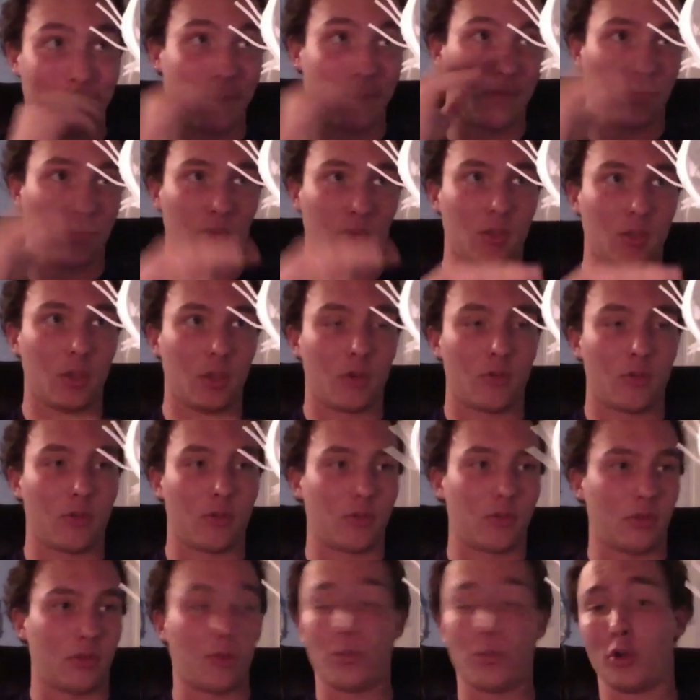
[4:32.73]
here's
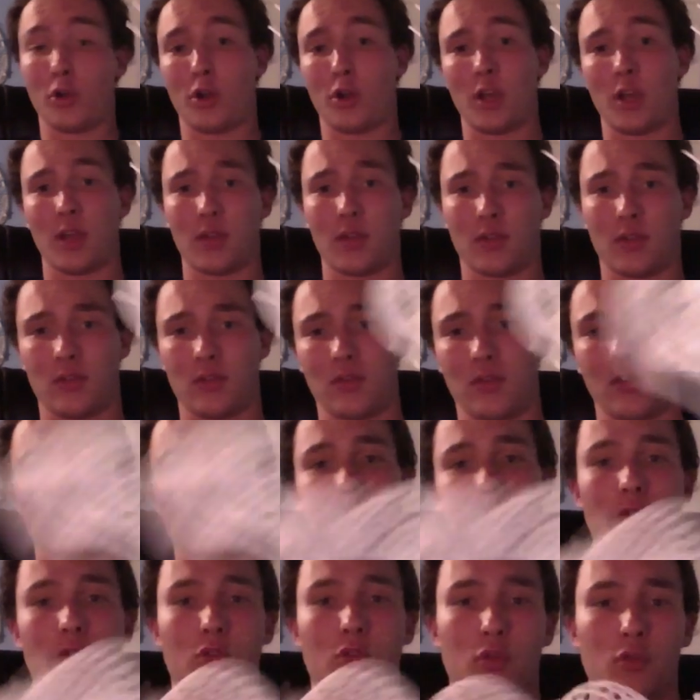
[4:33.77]
the Burn X.
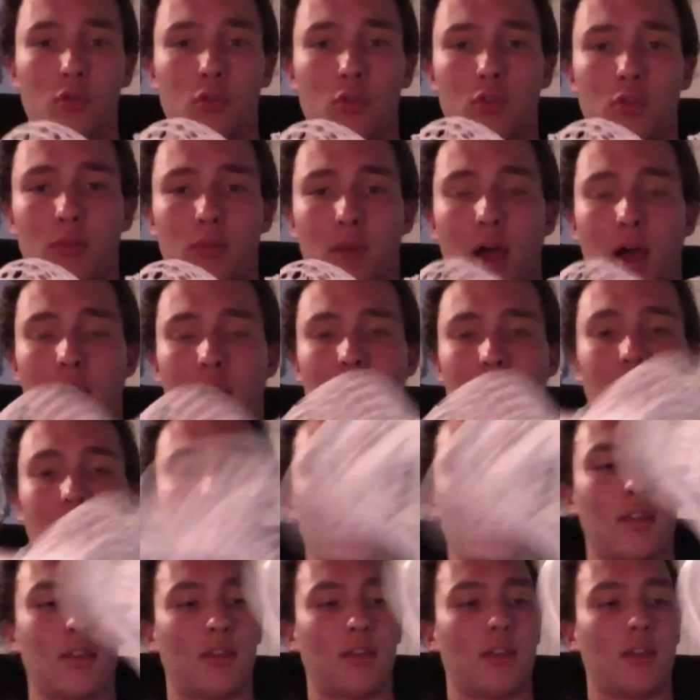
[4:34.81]
I've shown you the pocket.
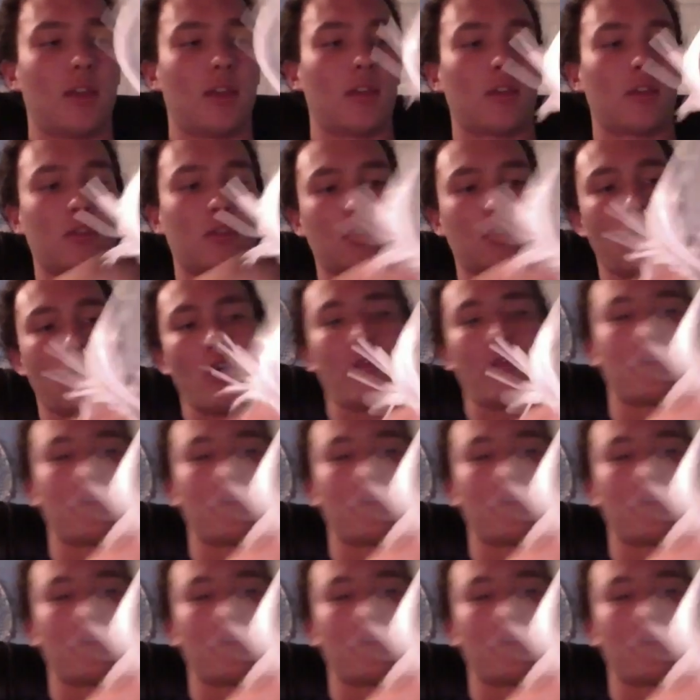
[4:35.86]
It's a soft